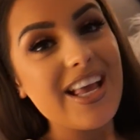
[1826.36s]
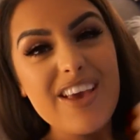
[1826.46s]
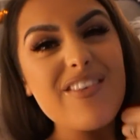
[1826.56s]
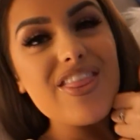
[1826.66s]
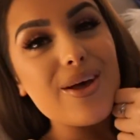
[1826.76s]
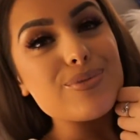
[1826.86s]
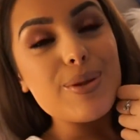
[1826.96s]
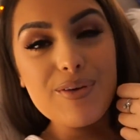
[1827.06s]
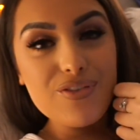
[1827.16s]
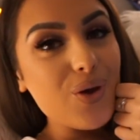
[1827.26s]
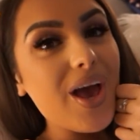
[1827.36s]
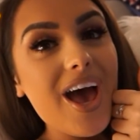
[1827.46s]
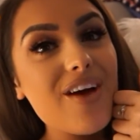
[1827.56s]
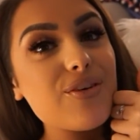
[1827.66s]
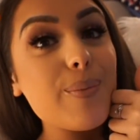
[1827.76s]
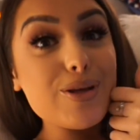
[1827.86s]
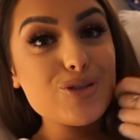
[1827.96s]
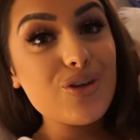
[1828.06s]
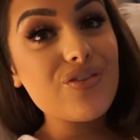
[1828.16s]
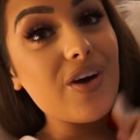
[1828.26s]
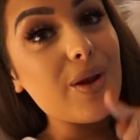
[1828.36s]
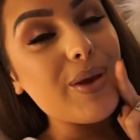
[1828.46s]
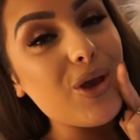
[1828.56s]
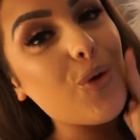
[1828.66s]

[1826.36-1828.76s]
Give it a thumbs up if you have. Make sure you follow me